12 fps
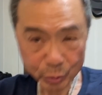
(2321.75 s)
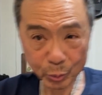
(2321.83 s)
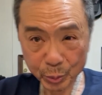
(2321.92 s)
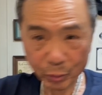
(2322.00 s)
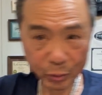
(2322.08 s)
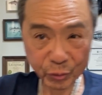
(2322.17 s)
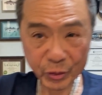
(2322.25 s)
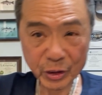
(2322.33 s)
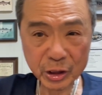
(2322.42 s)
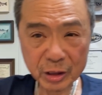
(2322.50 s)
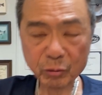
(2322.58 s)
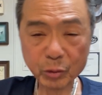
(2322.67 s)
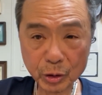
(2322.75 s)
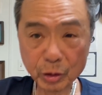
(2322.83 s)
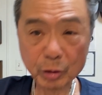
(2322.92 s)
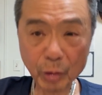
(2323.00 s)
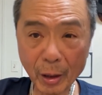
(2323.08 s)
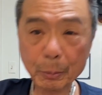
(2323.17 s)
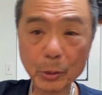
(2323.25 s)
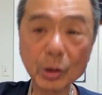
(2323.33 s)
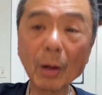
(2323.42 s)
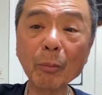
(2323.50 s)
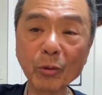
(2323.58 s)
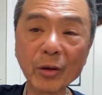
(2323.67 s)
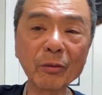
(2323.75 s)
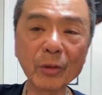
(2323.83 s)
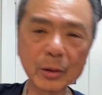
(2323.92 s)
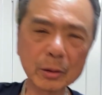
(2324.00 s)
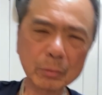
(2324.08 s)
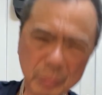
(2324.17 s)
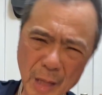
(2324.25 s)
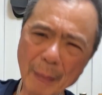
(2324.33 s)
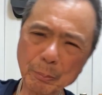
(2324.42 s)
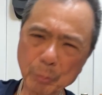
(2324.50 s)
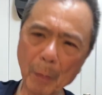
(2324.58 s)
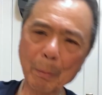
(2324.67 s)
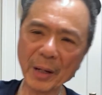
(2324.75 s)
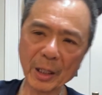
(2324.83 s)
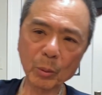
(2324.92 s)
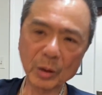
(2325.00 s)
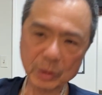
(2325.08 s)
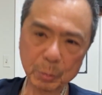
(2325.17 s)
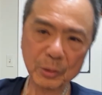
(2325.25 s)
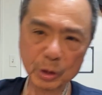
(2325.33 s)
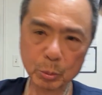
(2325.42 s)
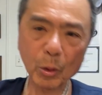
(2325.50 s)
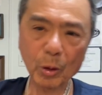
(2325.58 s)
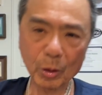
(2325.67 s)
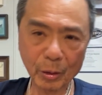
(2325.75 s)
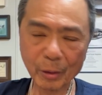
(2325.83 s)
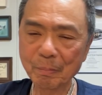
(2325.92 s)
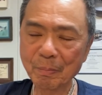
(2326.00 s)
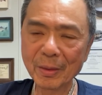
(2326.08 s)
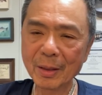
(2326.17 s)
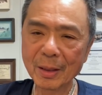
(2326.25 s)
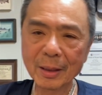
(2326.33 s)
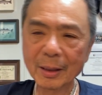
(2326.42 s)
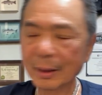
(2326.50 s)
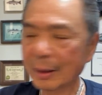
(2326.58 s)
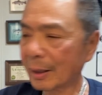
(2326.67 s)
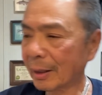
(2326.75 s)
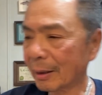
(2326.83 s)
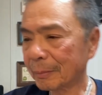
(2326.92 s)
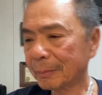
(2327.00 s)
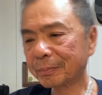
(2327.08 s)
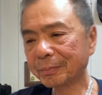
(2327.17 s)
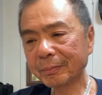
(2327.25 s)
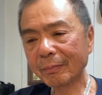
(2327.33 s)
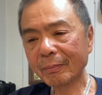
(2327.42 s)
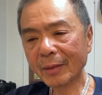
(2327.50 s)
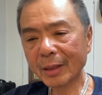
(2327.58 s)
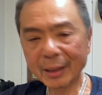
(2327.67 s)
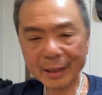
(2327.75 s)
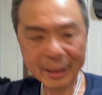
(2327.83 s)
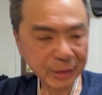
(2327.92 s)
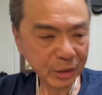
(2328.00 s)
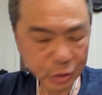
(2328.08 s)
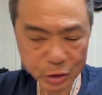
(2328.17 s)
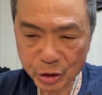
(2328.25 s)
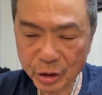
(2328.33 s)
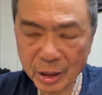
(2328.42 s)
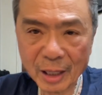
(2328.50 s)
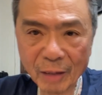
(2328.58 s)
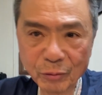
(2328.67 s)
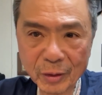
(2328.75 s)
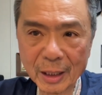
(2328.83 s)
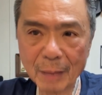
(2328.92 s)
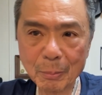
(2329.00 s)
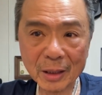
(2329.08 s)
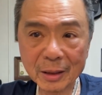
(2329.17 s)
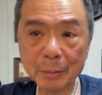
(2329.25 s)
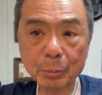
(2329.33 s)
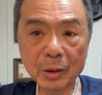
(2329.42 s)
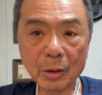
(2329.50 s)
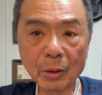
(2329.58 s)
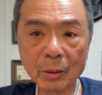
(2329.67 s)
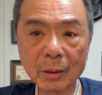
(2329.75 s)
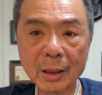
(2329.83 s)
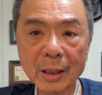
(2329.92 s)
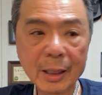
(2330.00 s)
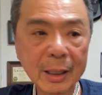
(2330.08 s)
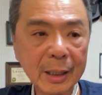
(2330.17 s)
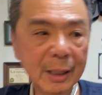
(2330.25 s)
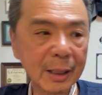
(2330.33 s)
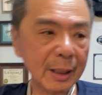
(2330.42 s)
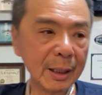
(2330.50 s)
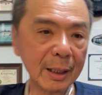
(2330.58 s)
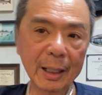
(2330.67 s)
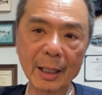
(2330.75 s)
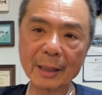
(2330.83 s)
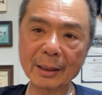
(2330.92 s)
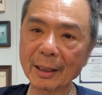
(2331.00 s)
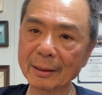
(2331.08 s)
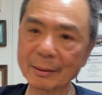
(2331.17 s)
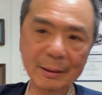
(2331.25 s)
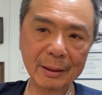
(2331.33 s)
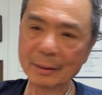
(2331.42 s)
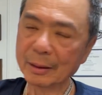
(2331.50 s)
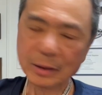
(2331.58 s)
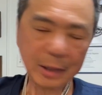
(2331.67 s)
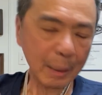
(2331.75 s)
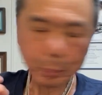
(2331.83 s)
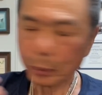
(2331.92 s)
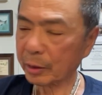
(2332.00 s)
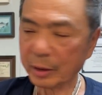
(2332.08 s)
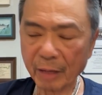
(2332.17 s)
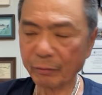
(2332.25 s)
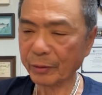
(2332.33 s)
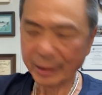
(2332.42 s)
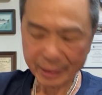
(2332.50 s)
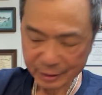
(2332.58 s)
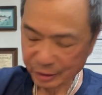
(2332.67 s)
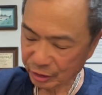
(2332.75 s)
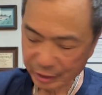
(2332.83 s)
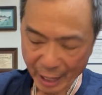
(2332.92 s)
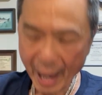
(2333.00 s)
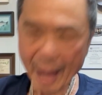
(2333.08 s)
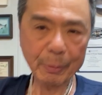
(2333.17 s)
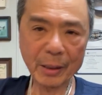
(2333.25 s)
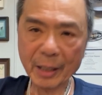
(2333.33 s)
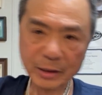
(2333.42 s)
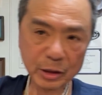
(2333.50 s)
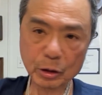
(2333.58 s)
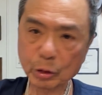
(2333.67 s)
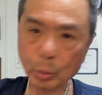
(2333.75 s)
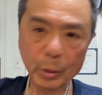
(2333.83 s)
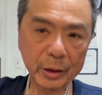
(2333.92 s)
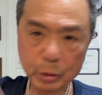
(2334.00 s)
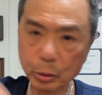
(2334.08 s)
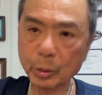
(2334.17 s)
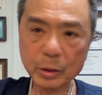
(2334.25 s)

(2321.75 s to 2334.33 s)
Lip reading: We were fishing for stripers upriver, not the big ones, but smaller. And I said, "Shit, I forgot my lip glue." And because I put it on everything, it's just habit. I just do it.